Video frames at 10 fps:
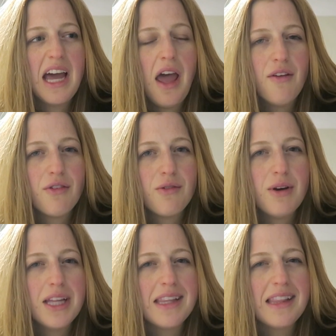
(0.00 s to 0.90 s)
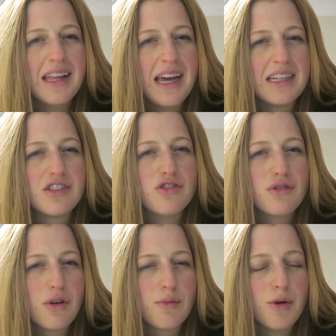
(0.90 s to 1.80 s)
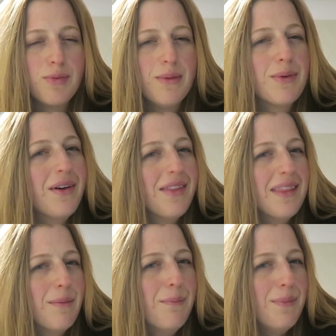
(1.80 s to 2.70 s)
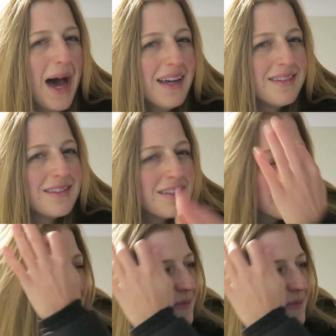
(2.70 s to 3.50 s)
everyone likes Normal People the best.